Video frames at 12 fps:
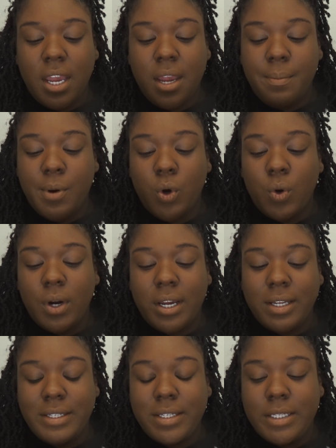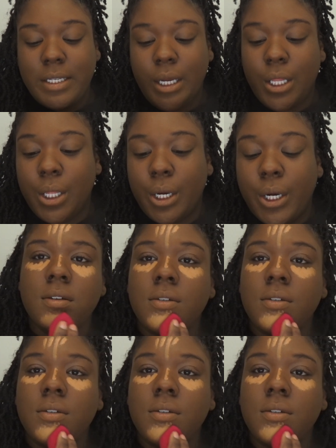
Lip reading: camo concealer.